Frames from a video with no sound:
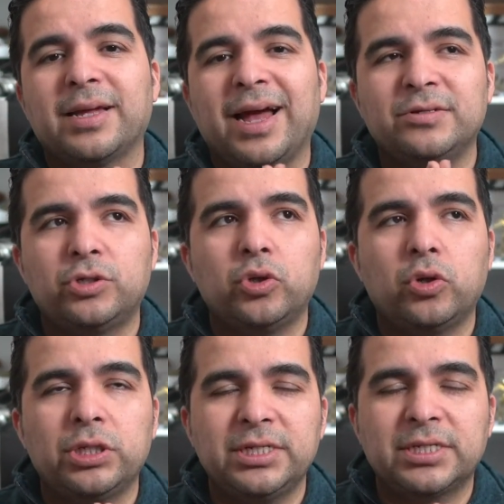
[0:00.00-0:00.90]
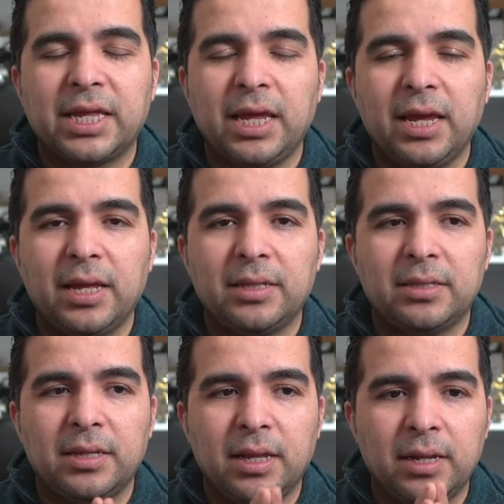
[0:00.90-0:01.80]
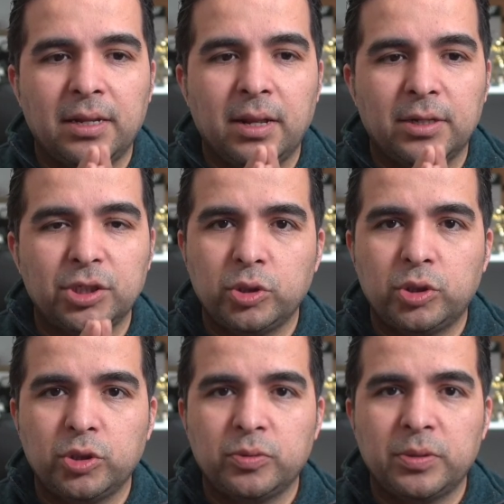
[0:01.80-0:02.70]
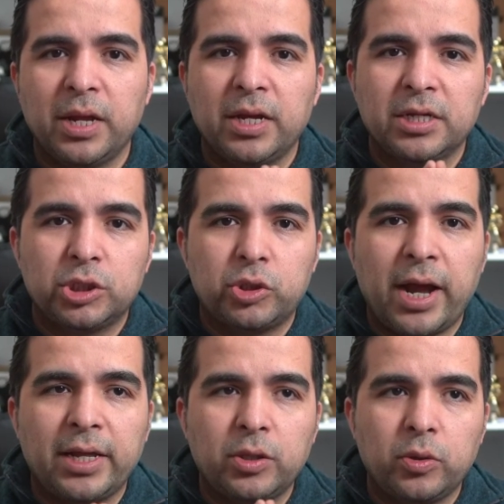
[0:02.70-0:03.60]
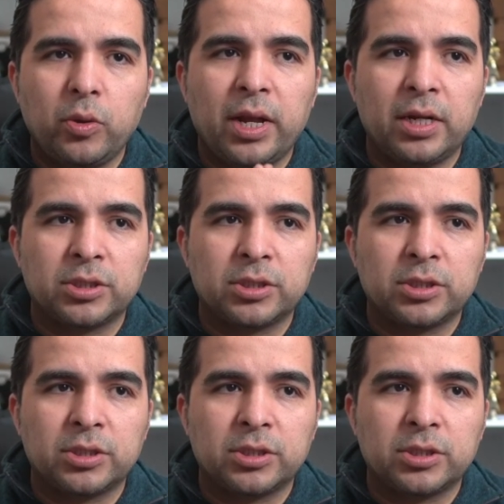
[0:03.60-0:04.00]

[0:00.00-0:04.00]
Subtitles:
I saw this kid in YouTube trying to do a